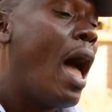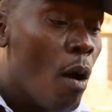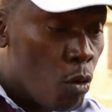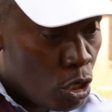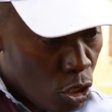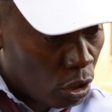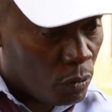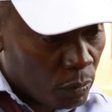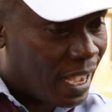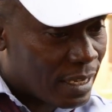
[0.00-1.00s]
I will
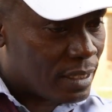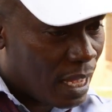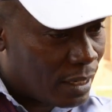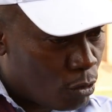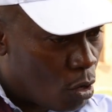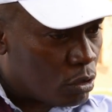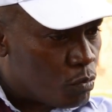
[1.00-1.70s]
not cast not